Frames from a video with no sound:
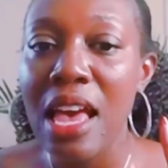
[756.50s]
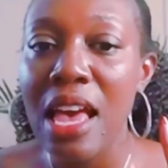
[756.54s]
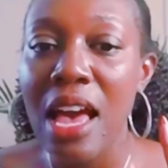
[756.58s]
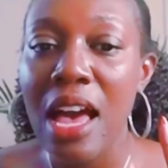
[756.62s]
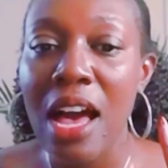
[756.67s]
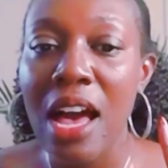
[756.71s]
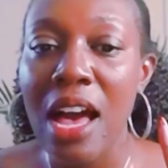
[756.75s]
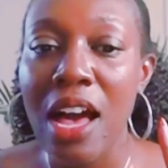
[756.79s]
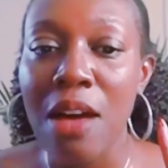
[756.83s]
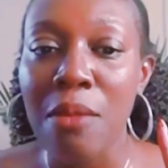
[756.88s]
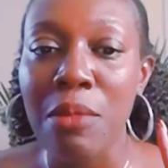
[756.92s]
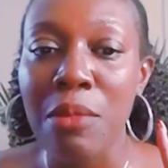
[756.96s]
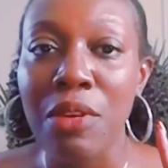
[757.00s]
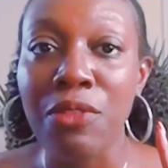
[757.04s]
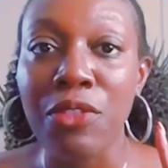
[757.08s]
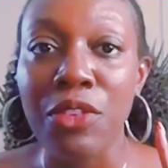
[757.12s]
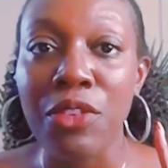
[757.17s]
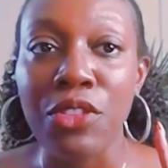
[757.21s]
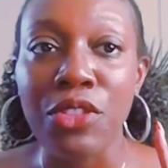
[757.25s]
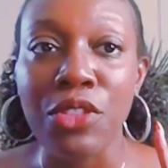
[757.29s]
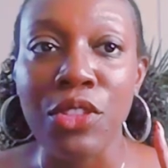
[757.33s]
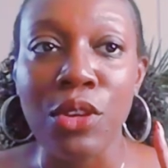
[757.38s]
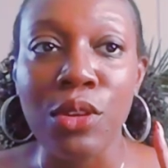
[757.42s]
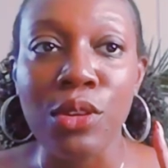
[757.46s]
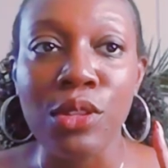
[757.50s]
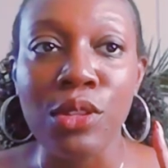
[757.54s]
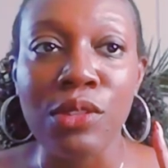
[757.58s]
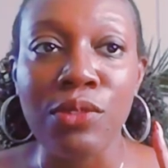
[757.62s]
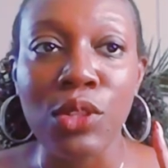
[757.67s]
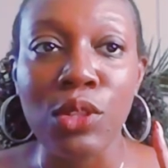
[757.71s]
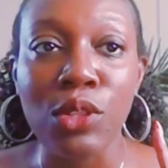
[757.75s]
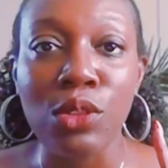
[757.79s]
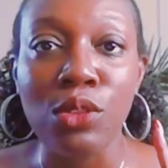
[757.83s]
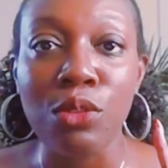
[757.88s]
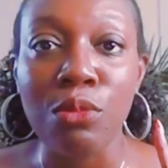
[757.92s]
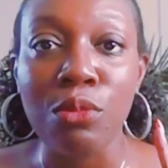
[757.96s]
um, for those of
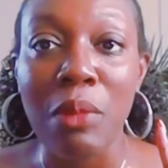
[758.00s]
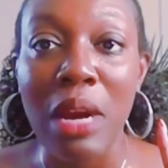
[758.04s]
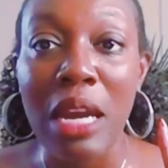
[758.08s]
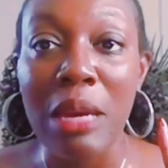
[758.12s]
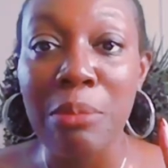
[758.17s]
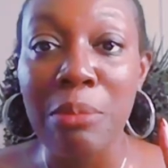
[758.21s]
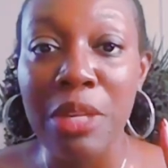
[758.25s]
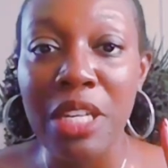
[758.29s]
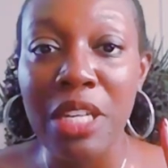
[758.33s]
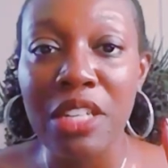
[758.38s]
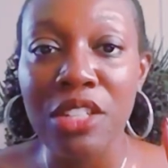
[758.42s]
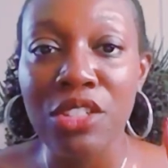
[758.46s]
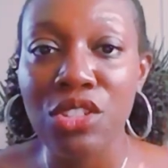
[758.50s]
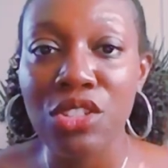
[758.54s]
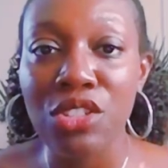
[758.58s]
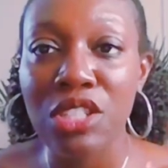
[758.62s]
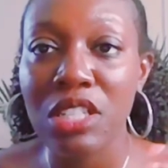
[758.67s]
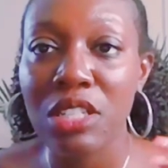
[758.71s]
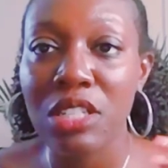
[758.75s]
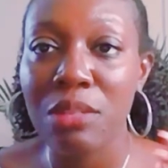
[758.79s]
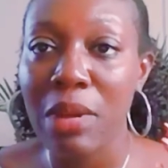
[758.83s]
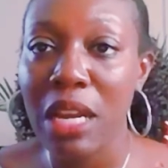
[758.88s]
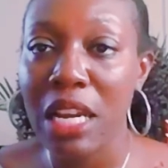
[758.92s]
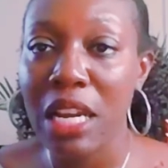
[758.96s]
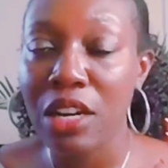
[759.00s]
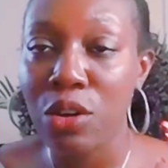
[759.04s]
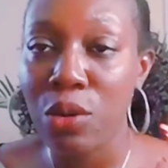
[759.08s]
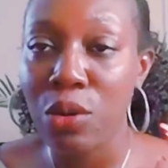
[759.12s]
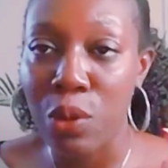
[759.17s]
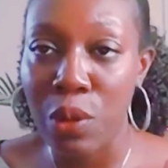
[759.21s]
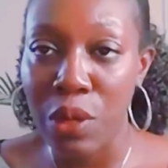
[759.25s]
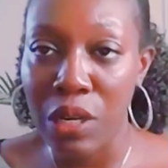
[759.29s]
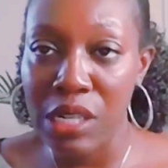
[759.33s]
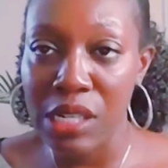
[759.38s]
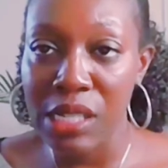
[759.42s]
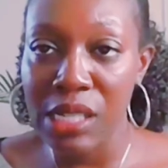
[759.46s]
you who might be interested in my
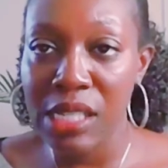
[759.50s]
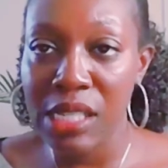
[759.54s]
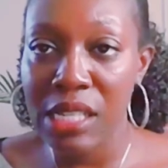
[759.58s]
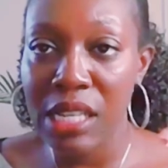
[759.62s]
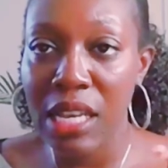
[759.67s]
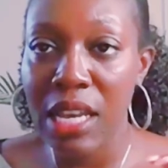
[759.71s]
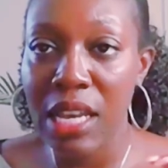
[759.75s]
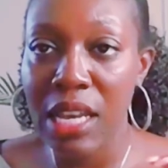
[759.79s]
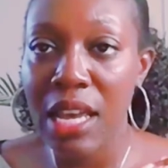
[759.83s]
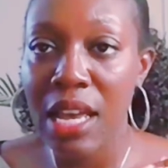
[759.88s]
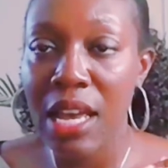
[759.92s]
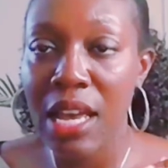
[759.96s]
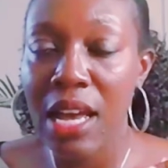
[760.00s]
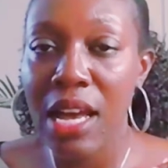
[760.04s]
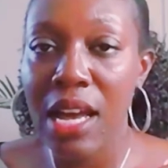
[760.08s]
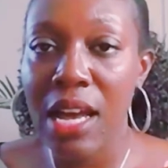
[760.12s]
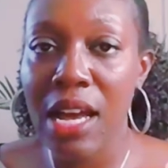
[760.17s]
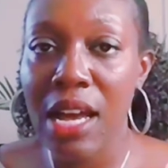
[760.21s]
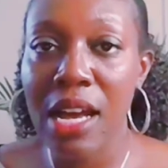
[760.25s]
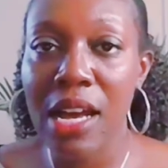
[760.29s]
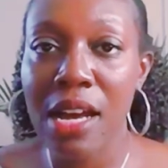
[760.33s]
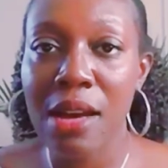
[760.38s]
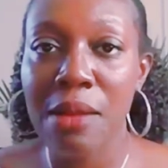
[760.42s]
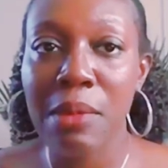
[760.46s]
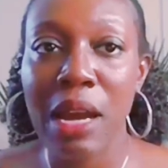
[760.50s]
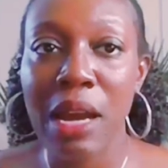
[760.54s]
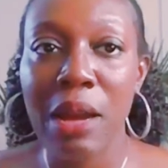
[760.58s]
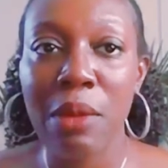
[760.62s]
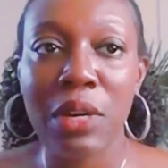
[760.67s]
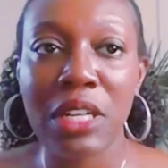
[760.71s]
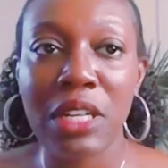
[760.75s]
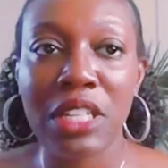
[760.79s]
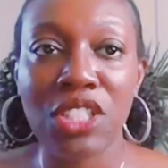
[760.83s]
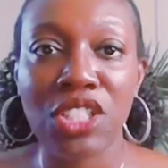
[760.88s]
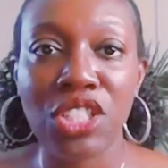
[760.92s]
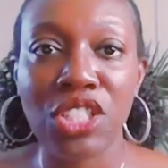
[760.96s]
course, um, I
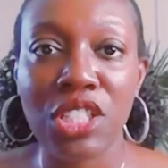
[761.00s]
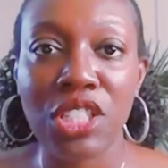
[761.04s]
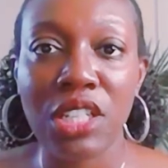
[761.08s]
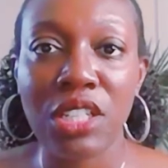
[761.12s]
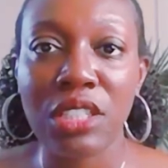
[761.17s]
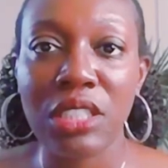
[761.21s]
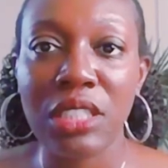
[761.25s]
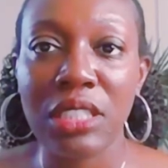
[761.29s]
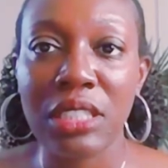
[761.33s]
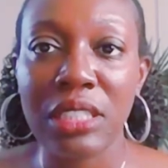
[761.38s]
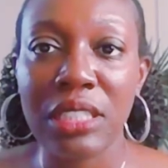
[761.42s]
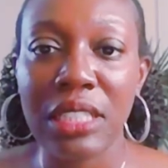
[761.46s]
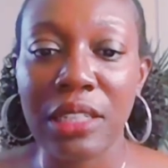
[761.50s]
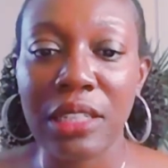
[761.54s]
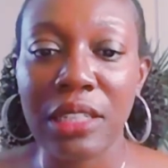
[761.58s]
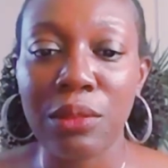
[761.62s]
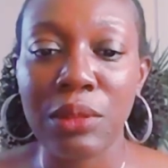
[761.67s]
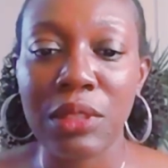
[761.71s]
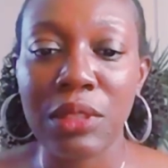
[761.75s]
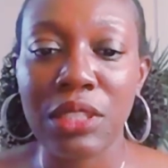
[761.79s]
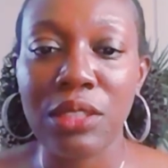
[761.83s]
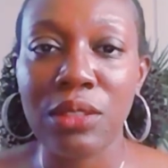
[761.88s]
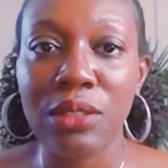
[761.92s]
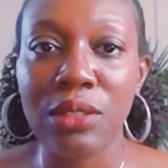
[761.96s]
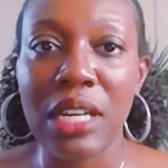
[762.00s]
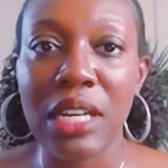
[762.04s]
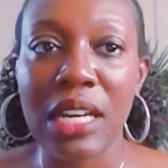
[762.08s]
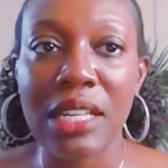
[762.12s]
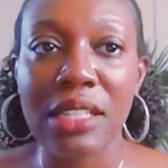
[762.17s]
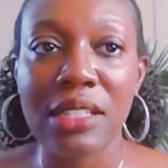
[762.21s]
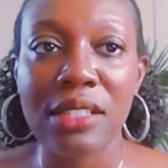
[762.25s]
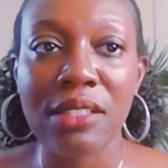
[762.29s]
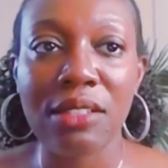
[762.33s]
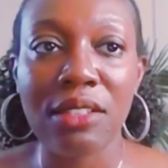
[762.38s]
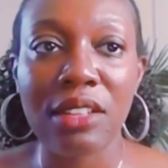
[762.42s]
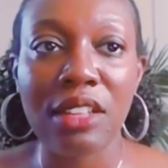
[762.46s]
want to share the link with you
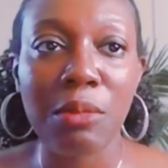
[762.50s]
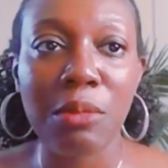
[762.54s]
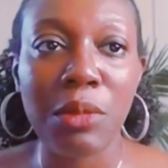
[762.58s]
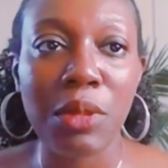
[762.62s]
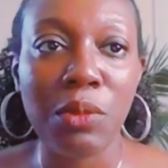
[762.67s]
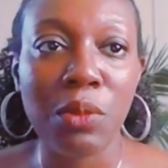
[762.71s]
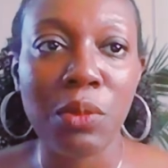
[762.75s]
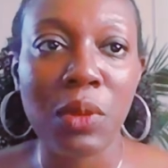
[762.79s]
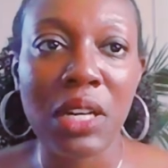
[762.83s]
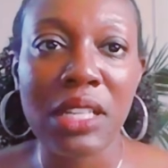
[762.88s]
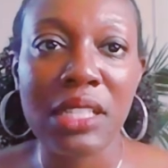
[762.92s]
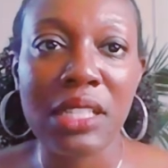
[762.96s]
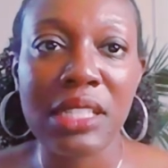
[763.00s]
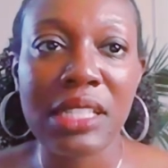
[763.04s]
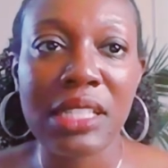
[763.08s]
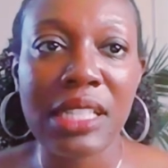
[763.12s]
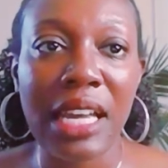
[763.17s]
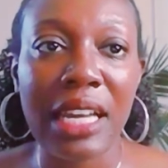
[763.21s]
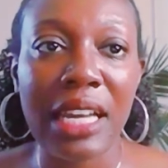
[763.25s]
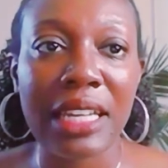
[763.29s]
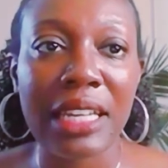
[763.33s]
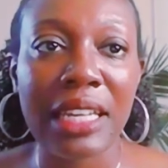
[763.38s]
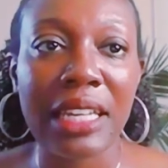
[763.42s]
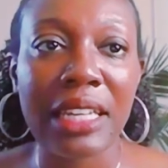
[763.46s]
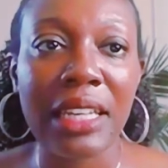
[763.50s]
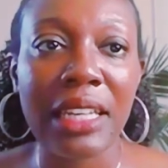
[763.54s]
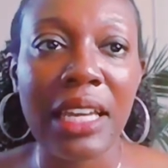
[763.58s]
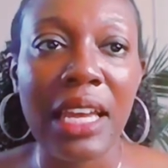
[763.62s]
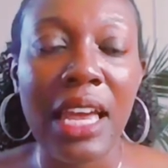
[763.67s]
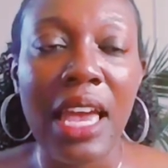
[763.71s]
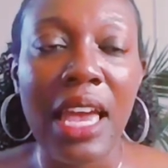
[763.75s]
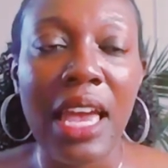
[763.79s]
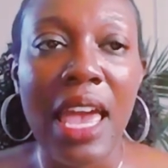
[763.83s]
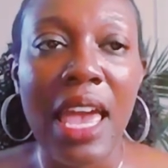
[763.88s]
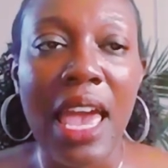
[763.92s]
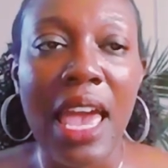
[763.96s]
guys. So give me one second.
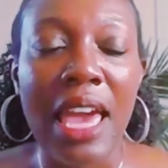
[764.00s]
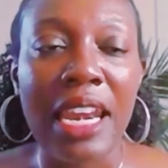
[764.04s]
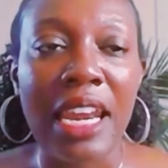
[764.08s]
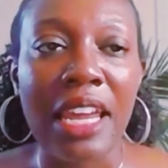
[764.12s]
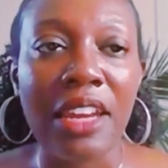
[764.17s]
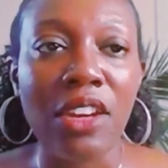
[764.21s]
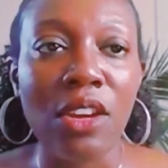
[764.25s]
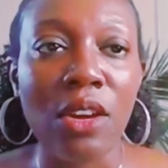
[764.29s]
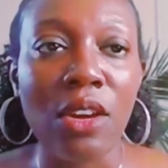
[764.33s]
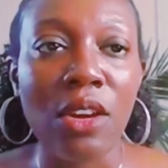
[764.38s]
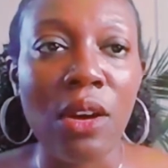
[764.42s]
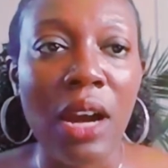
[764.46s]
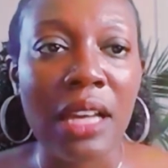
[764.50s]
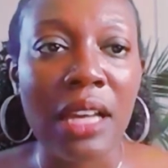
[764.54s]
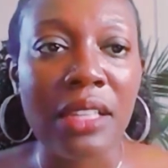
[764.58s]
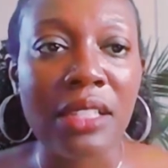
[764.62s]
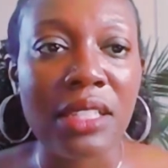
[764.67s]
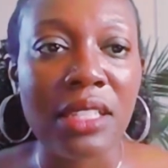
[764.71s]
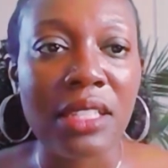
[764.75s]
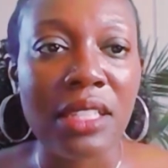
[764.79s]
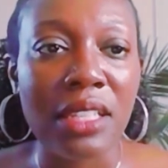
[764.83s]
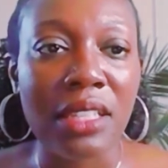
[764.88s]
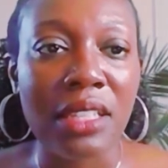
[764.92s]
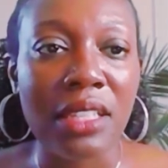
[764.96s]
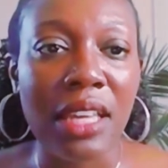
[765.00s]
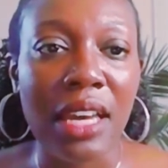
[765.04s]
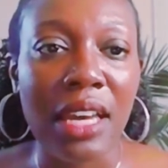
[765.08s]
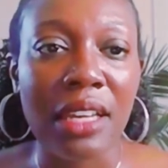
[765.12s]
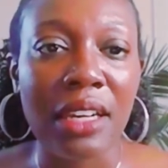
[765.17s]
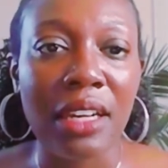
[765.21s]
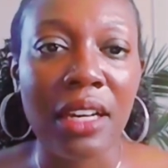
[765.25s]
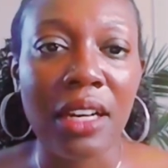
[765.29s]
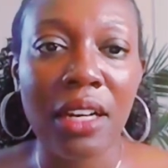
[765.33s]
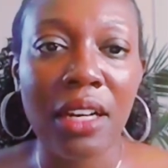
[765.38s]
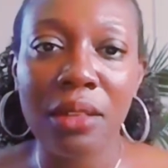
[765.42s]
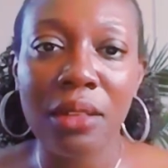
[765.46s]
And I know I see that
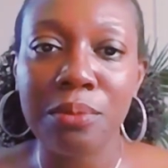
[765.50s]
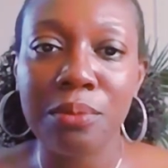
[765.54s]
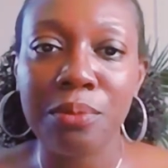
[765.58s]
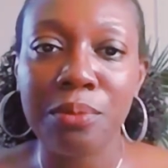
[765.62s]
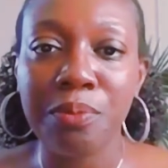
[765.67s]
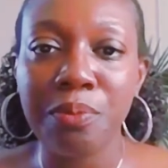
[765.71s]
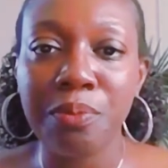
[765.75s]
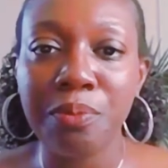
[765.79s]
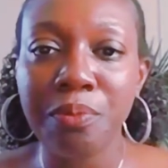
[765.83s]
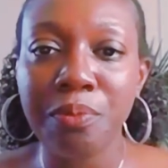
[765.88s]
um,